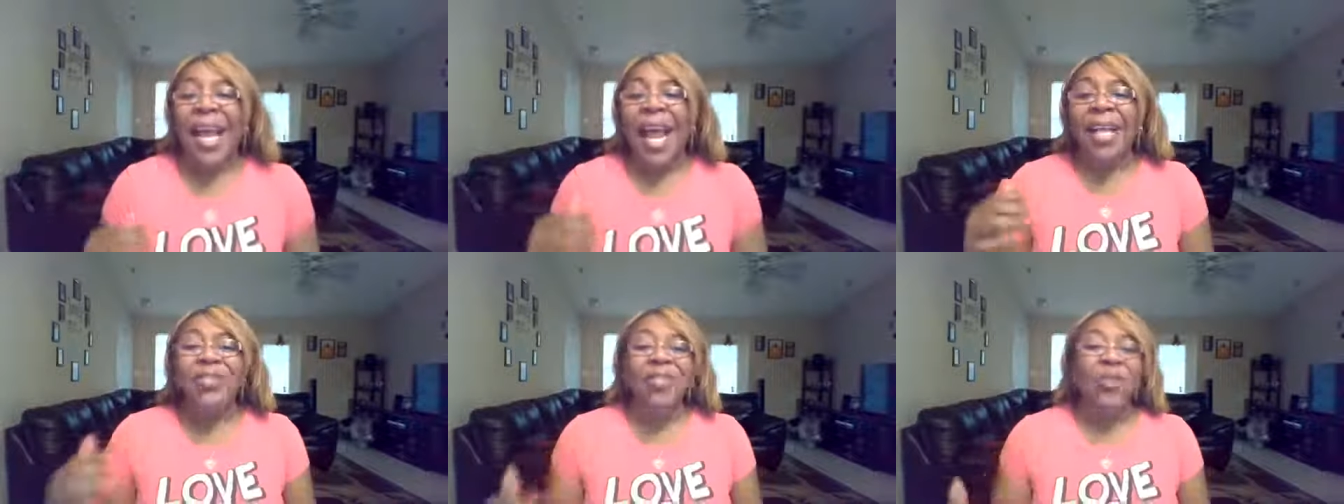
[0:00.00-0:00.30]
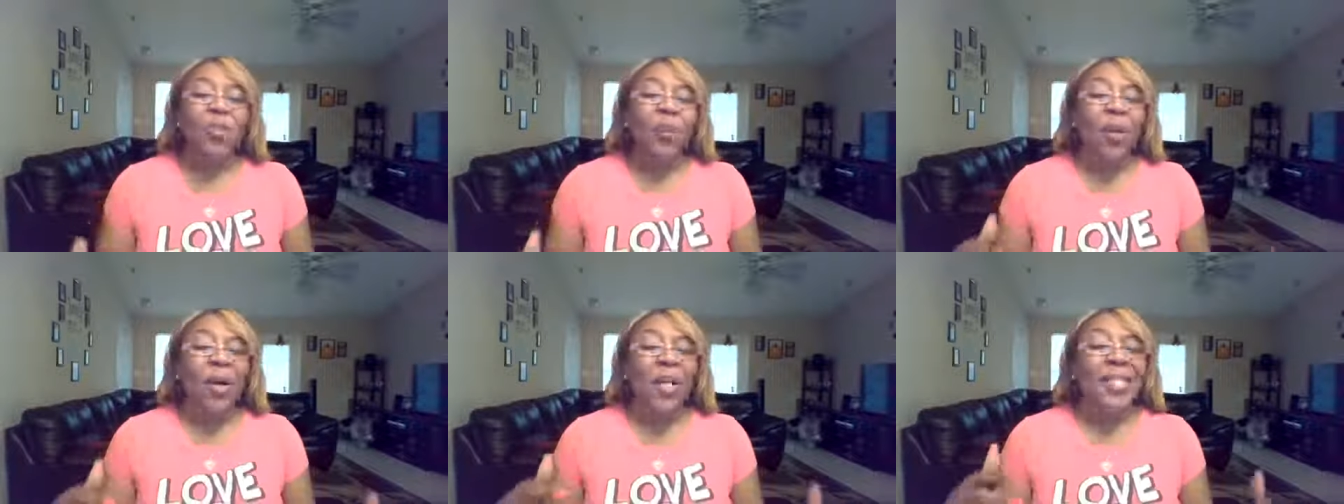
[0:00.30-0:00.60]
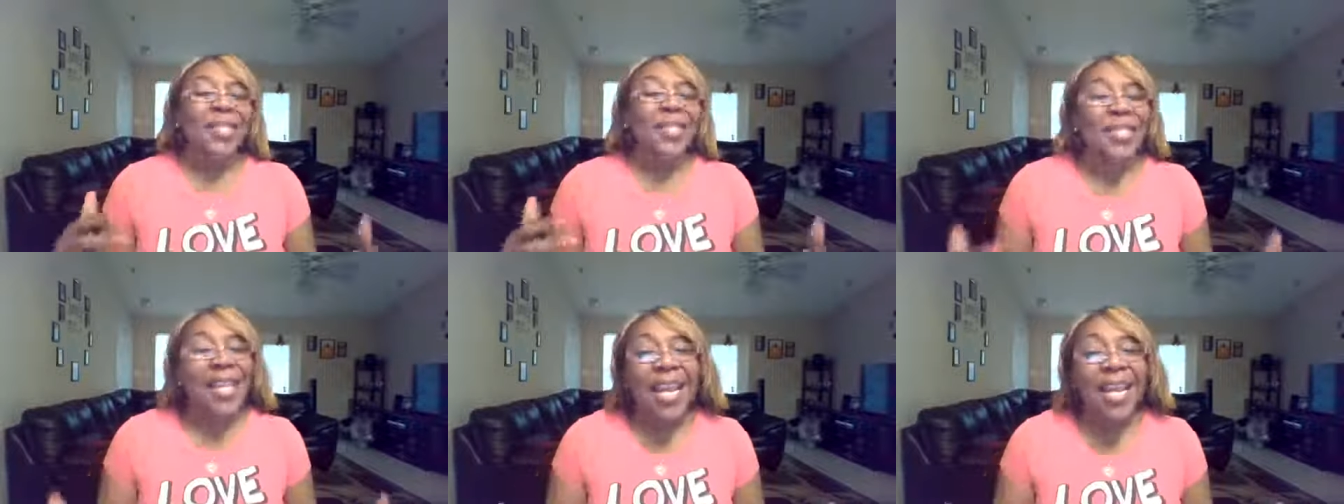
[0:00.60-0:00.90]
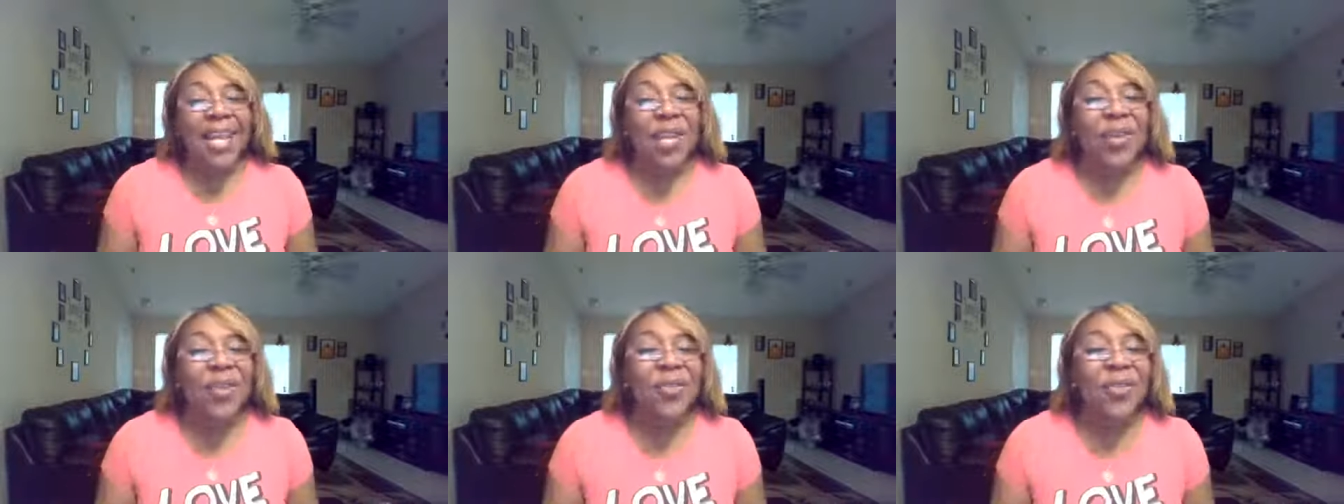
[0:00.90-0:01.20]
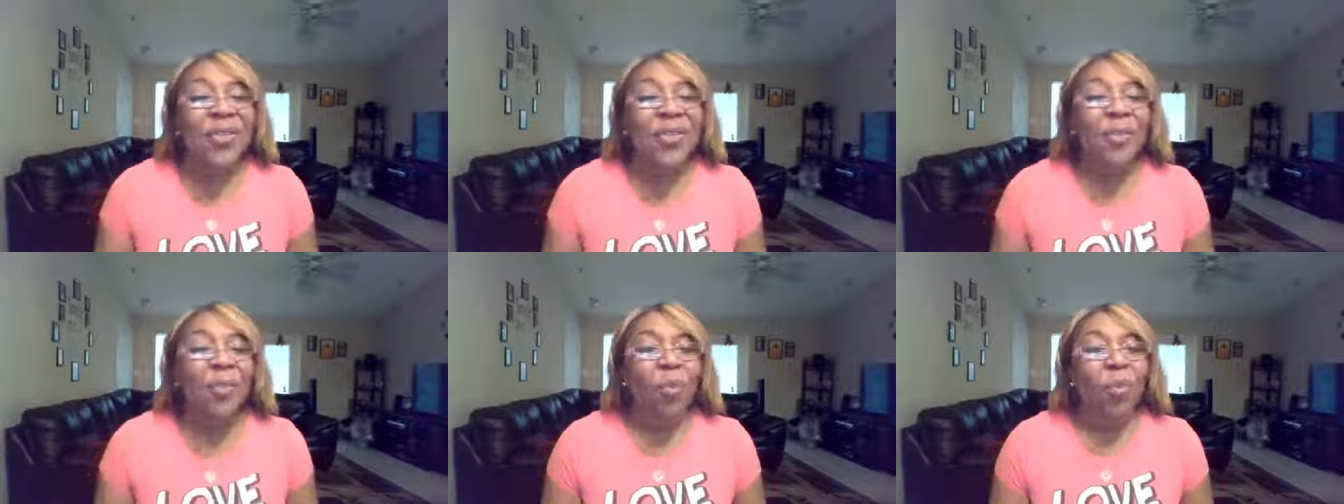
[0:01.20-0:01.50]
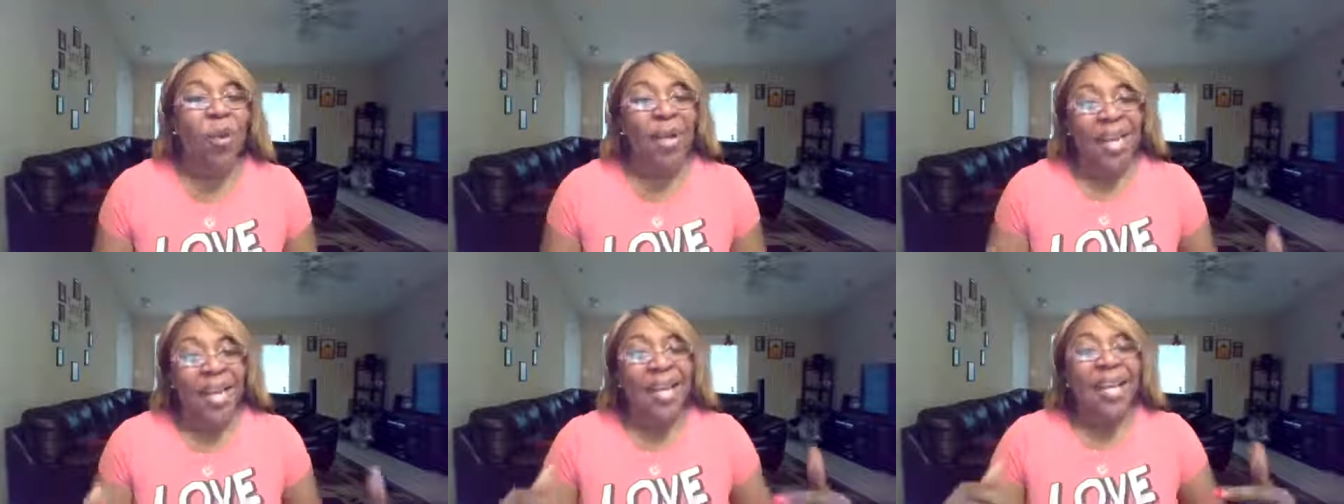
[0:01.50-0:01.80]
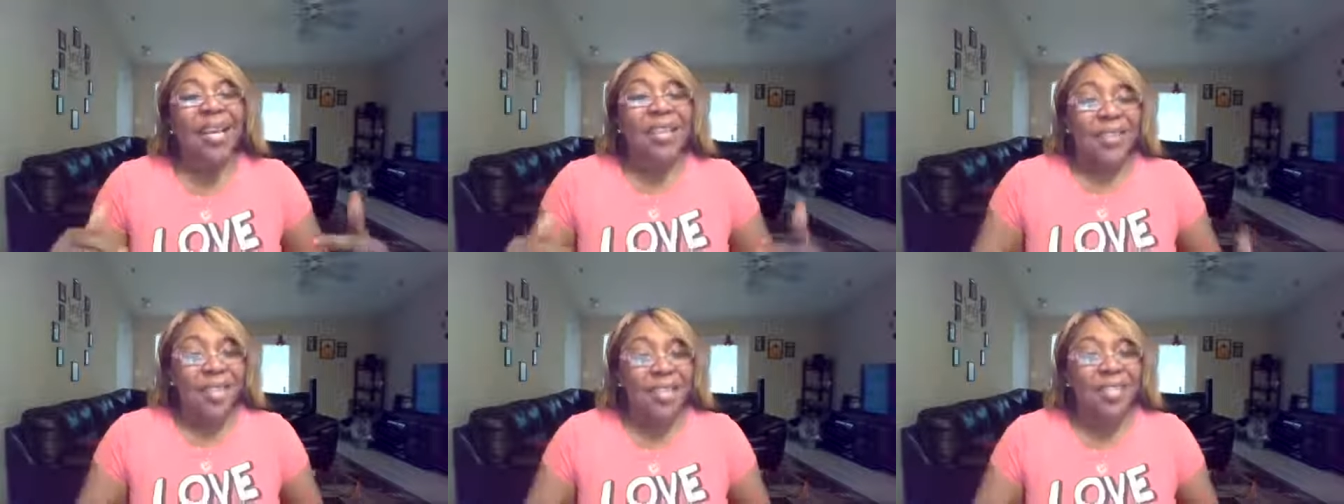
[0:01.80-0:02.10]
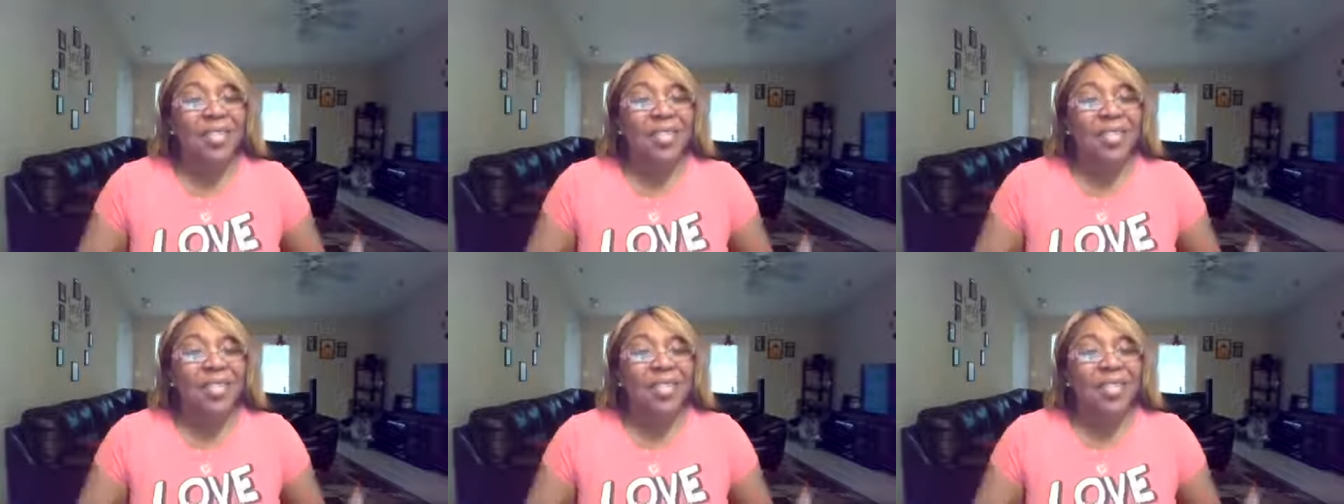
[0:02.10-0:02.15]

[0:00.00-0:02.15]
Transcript: And I just want to say to you this morning,